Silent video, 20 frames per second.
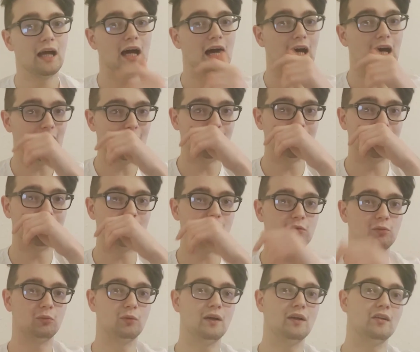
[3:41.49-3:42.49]
and
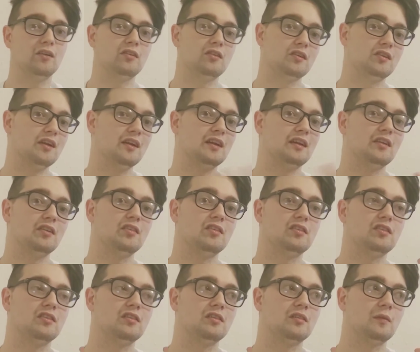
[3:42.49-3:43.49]
where she
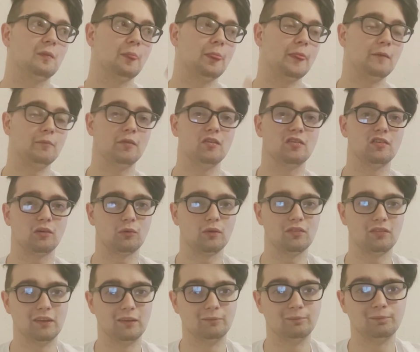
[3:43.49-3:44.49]
takes music
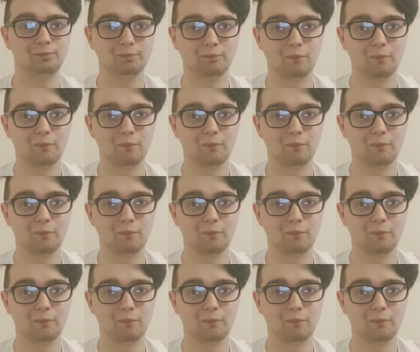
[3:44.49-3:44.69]
with her.